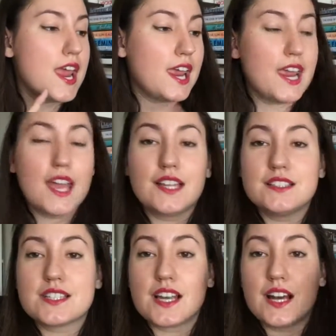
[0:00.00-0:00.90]

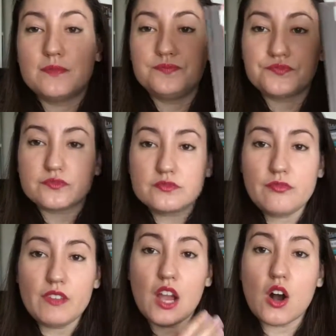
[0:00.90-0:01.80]
And
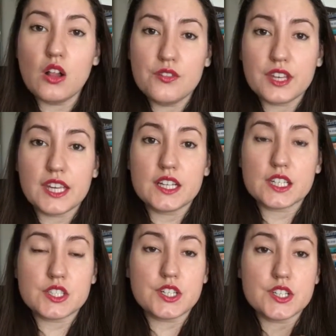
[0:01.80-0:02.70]
all of the
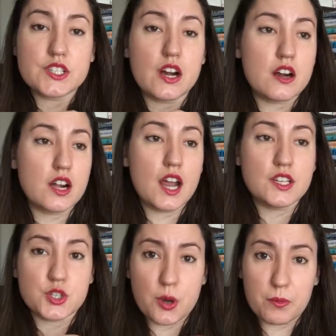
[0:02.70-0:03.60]
characters are
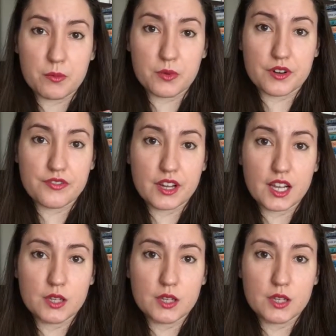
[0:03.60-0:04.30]
anthropomorphic,